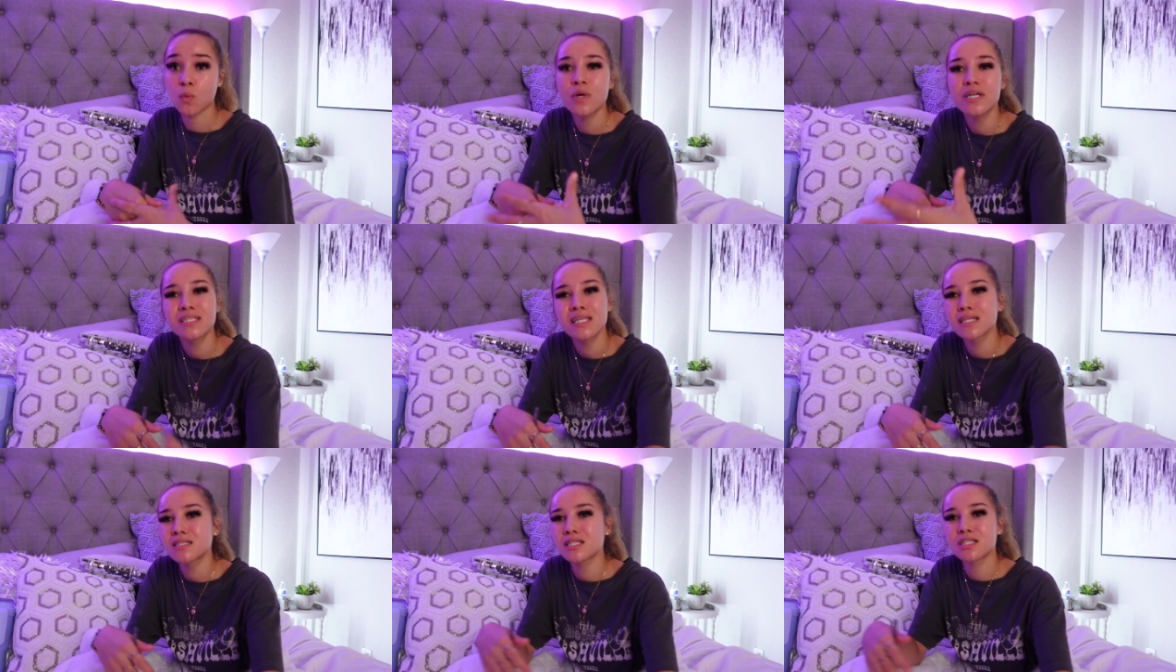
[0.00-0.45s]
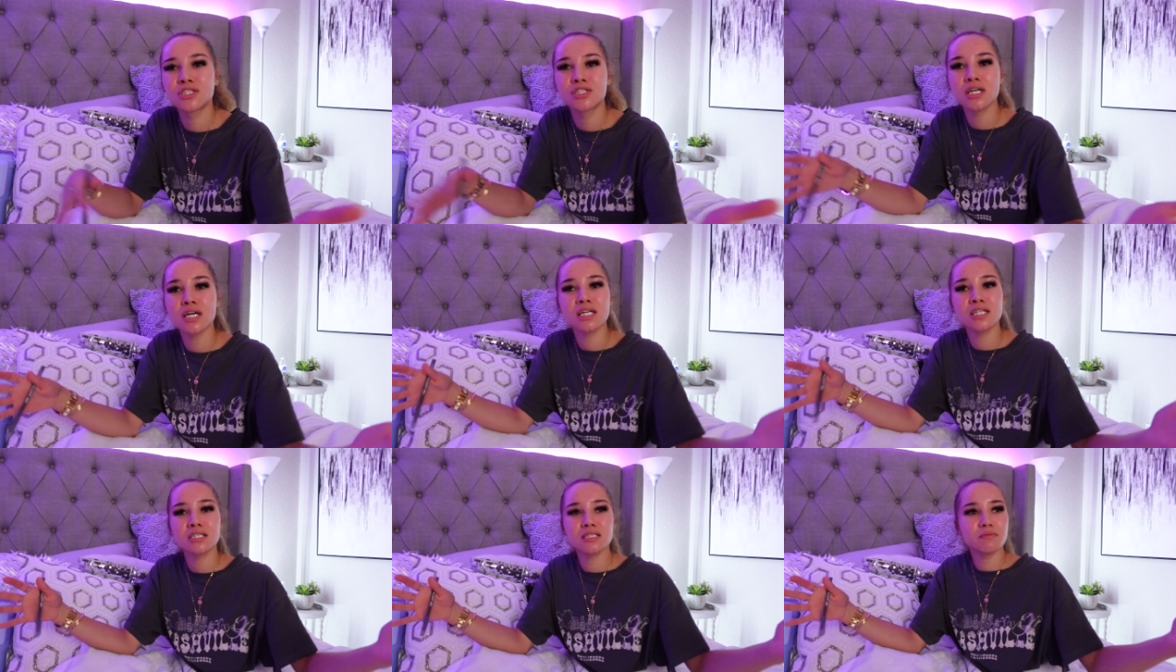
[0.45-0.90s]
We tend to
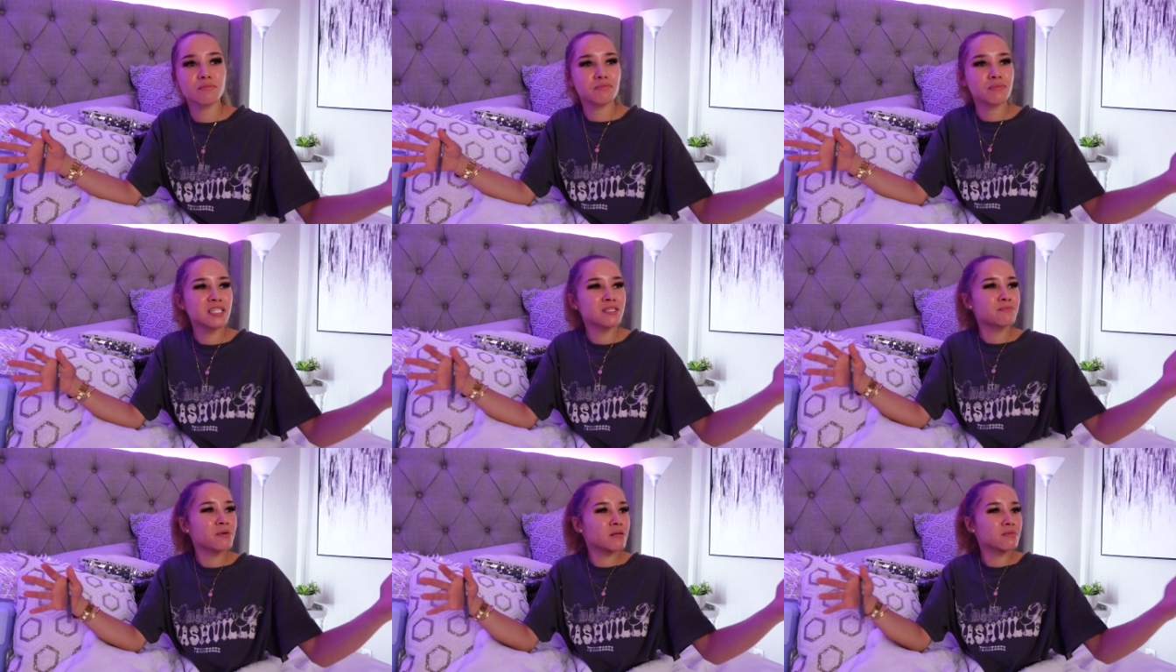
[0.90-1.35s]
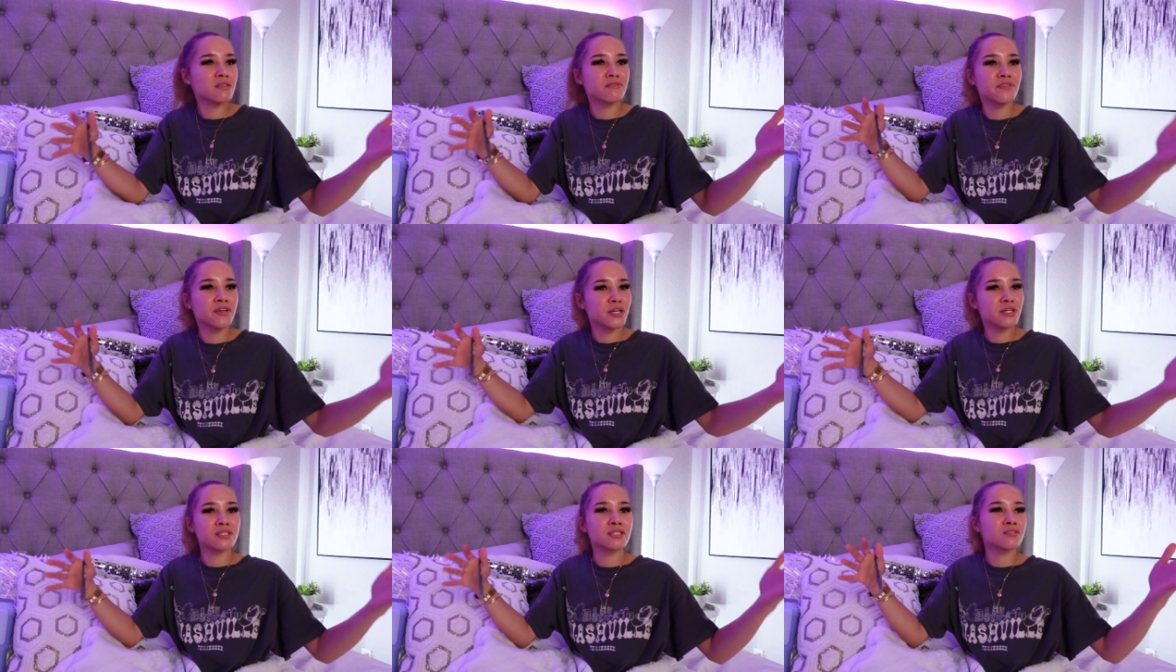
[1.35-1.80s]
judge these public
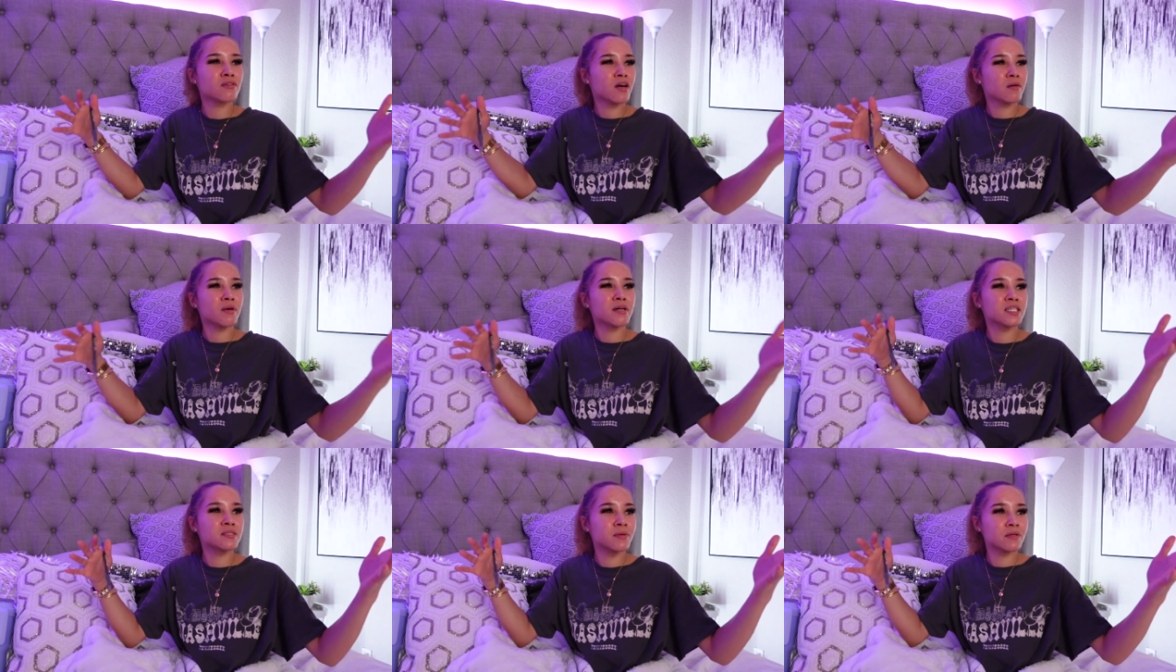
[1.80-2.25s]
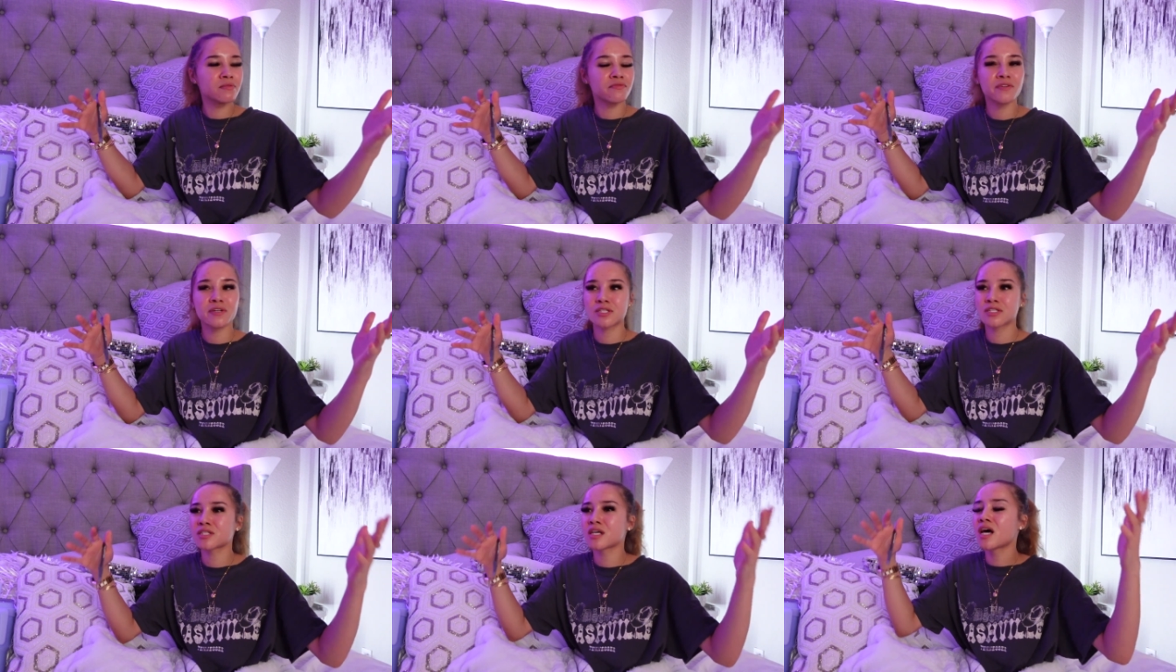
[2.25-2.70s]
figures and talk about these public
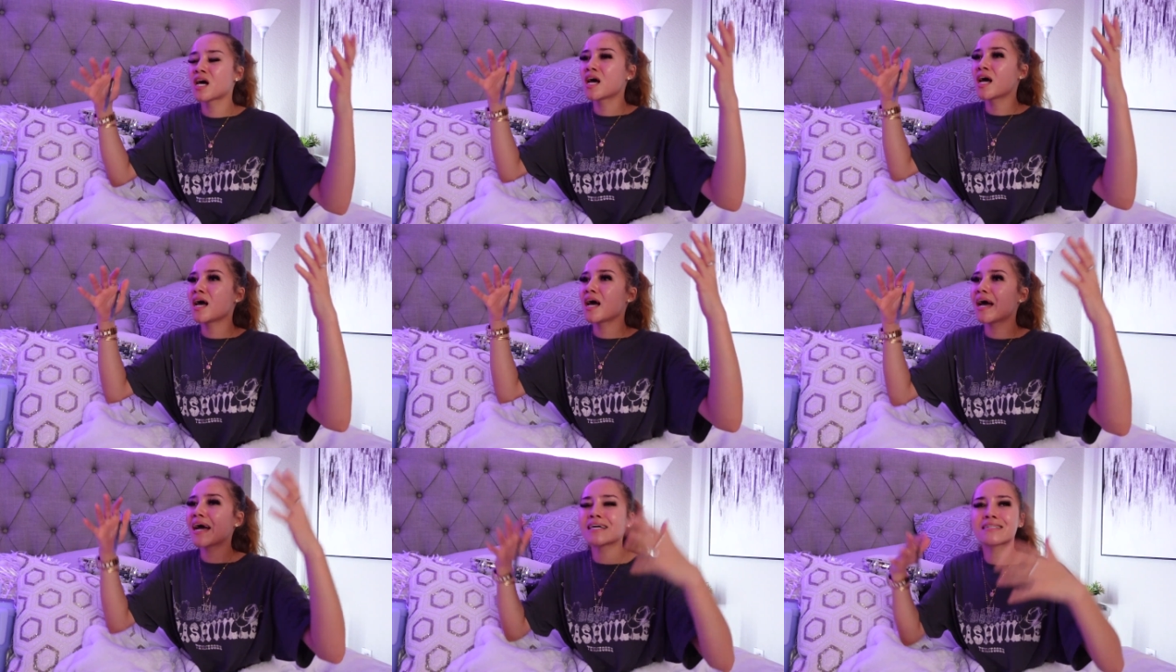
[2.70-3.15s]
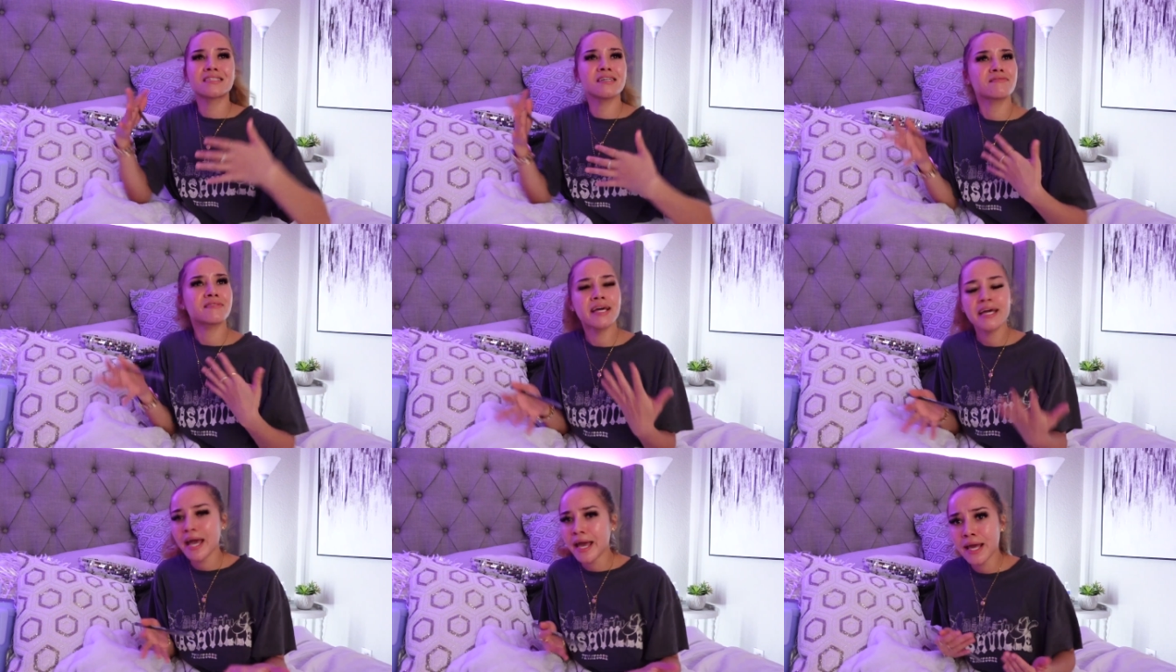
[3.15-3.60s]
figures as
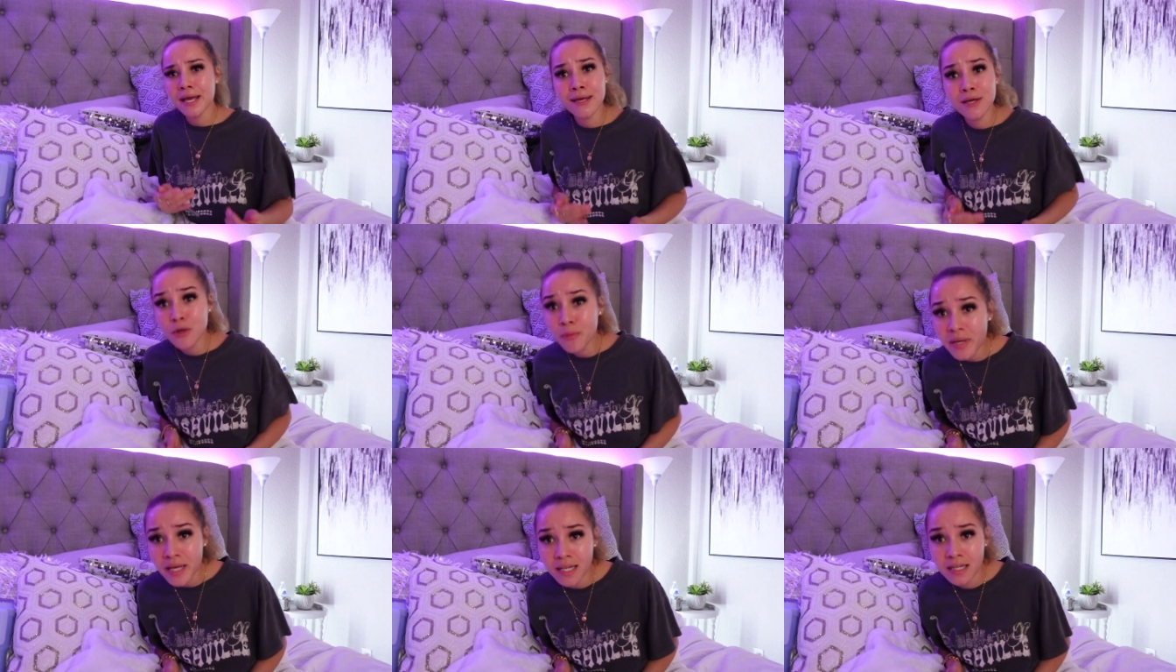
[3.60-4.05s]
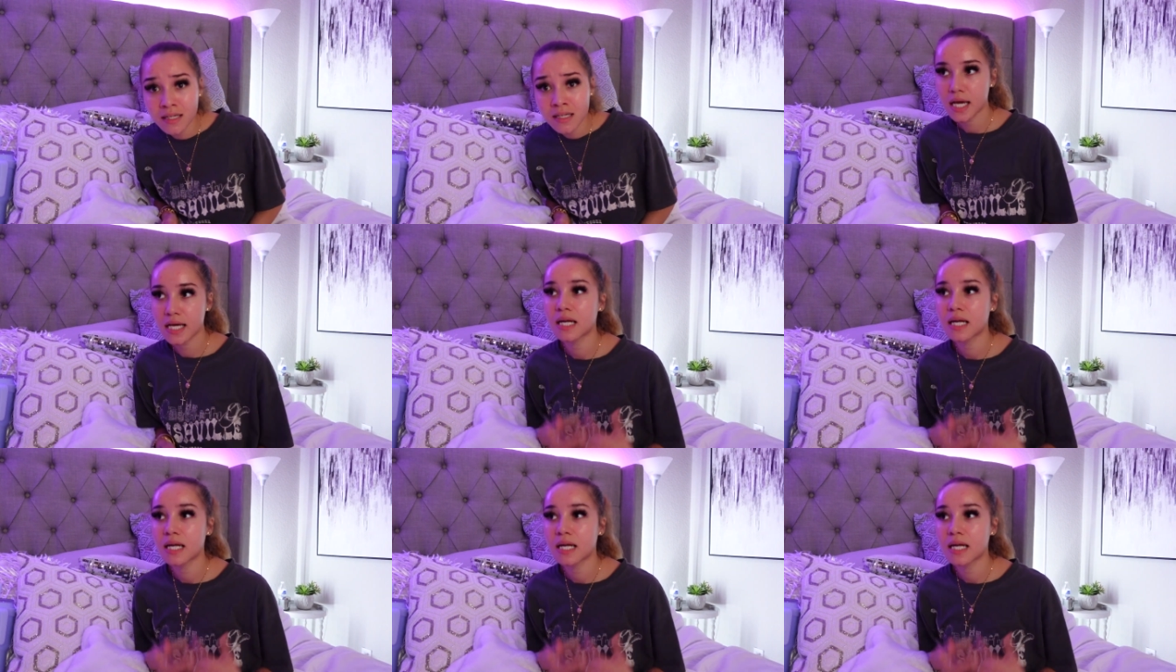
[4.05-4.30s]
if they ain't human.